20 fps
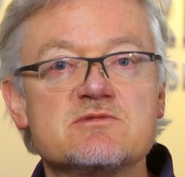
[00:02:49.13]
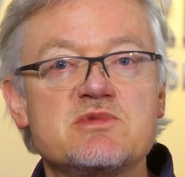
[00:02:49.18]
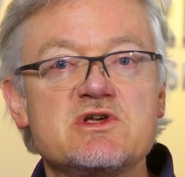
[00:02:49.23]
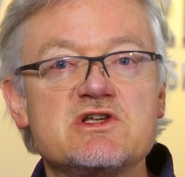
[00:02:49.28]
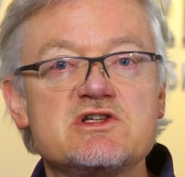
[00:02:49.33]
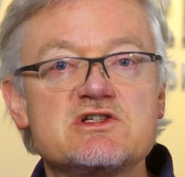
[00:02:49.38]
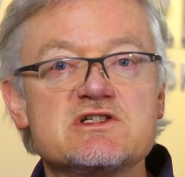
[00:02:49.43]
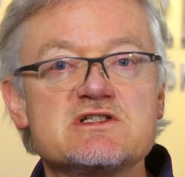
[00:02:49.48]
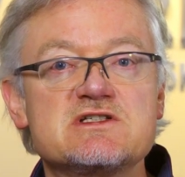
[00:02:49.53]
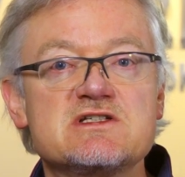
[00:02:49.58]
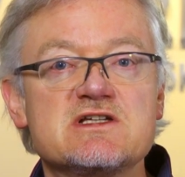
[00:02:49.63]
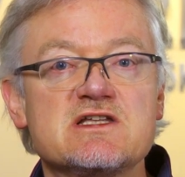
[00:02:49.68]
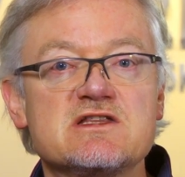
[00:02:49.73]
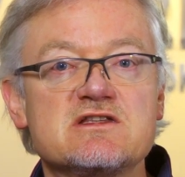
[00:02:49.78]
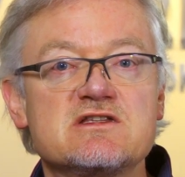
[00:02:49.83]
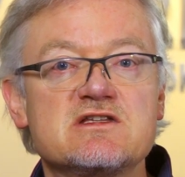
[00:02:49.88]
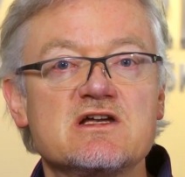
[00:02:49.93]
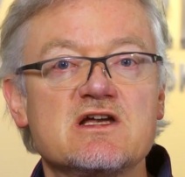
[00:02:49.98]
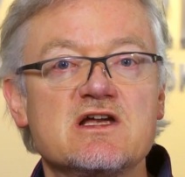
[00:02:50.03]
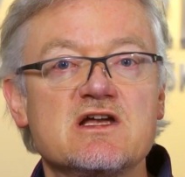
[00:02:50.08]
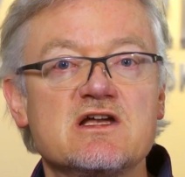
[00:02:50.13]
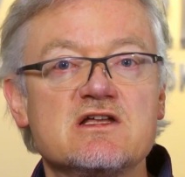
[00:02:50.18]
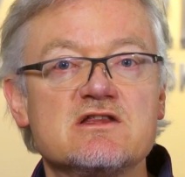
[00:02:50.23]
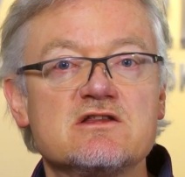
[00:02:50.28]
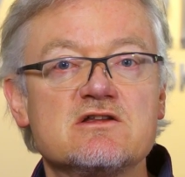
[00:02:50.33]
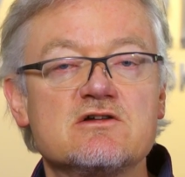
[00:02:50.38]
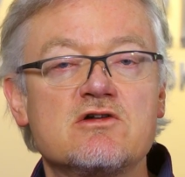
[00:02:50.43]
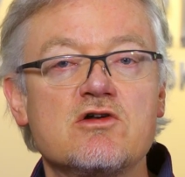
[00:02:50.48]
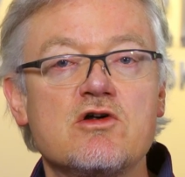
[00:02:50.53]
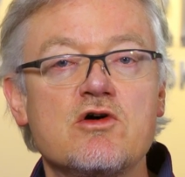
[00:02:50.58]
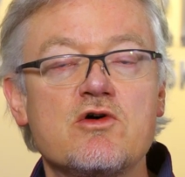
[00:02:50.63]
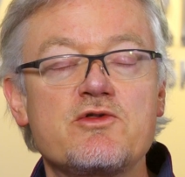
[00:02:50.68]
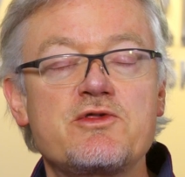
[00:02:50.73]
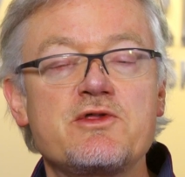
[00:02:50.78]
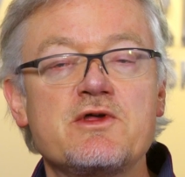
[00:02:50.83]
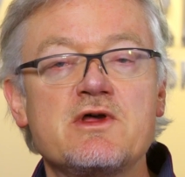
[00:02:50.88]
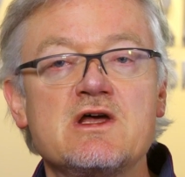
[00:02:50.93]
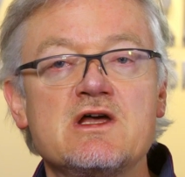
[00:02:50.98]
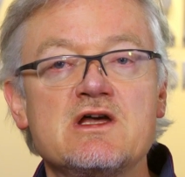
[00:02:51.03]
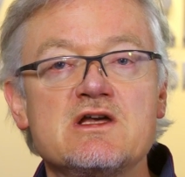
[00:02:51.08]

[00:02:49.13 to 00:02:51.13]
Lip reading: beaches and in clothes.